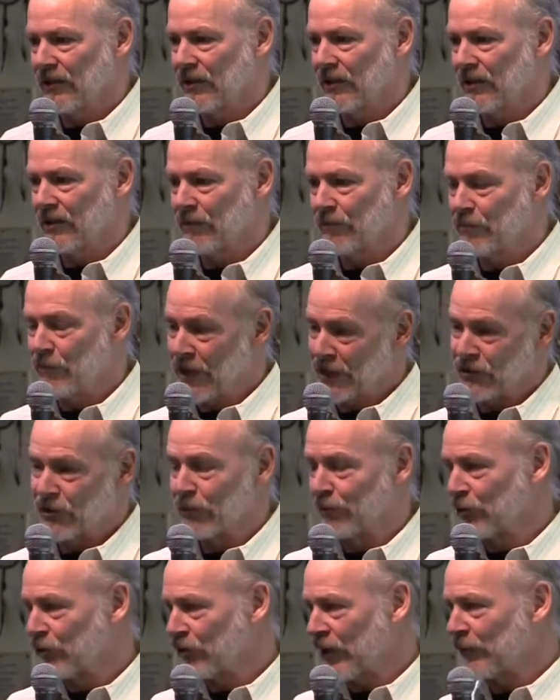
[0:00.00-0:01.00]
The
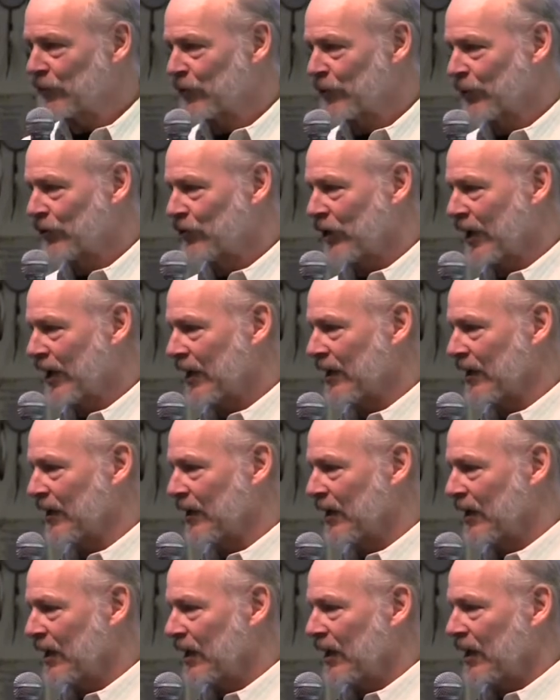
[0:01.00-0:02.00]
mental perceptual
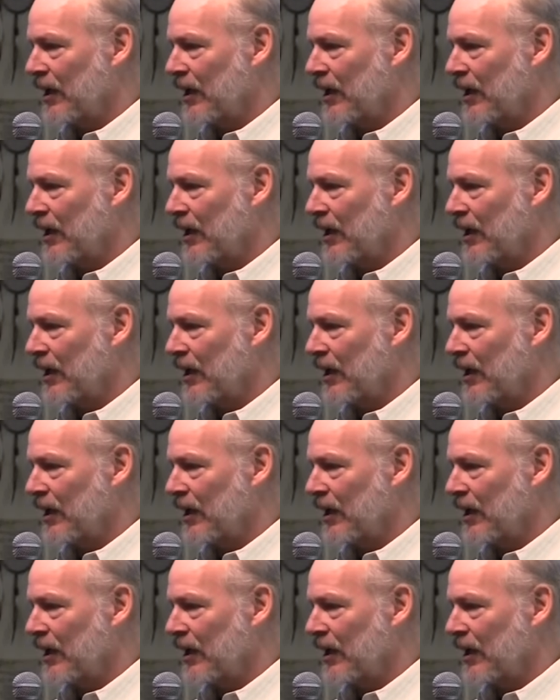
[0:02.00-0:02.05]
channel.